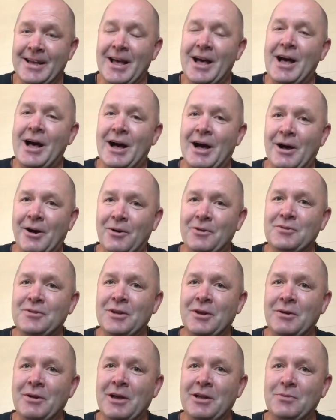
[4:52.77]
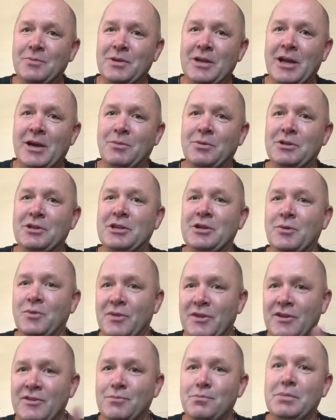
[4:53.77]
I also had to be able to deal with
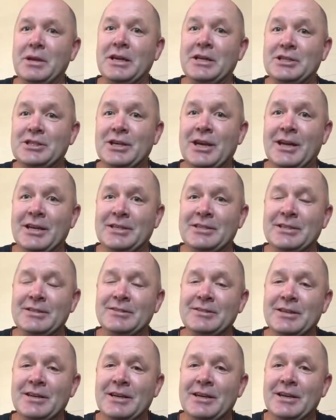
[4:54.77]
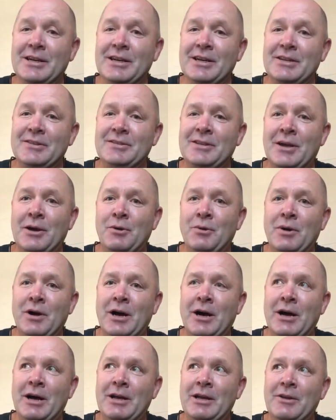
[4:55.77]
these big changes. So
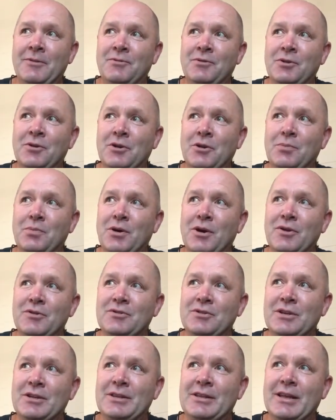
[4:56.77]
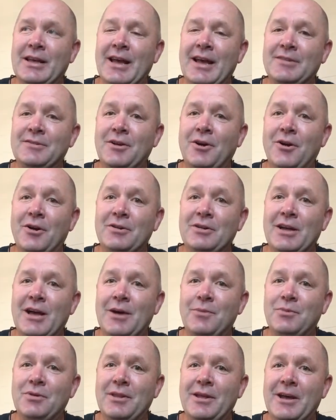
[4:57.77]
if you're a person that has a hard
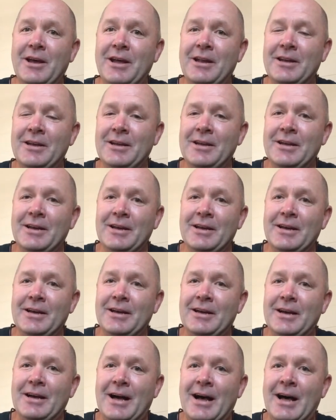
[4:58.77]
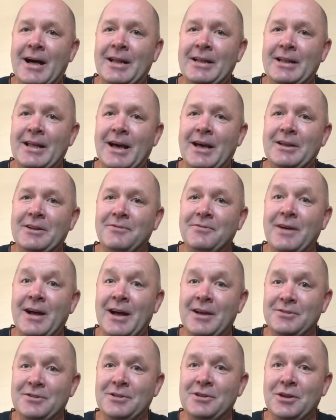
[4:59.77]
time with that, I'd
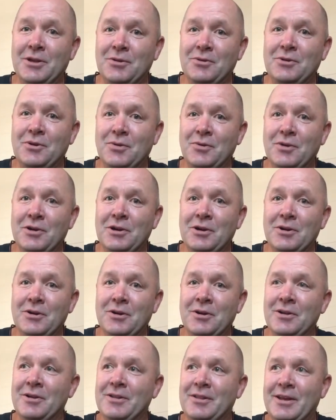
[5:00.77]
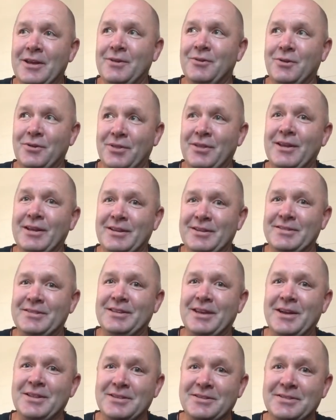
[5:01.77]
advise another career where things
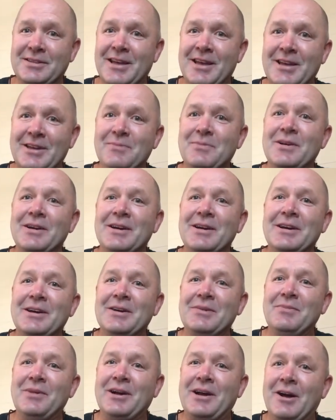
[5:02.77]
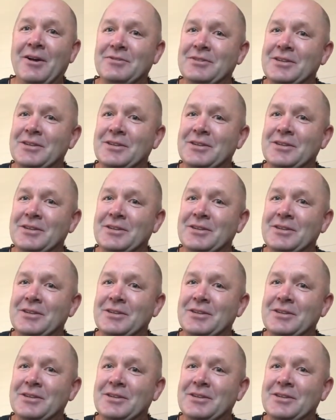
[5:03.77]
stay the same, because